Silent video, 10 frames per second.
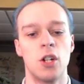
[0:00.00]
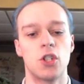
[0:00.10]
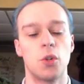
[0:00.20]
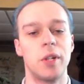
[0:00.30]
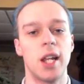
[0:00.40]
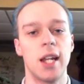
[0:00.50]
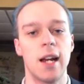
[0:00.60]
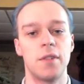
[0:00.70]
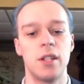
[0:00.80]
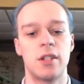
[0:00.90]
So when they
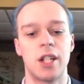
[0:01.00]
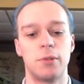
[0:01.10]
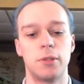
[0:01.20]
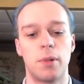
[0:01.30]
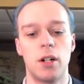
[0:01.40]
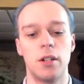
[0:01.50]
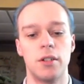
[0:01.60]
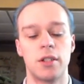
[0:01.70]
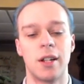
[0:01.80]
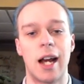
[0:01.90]
have these doubled
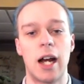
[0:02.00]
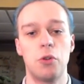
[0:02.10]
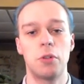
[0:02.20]
pawns, our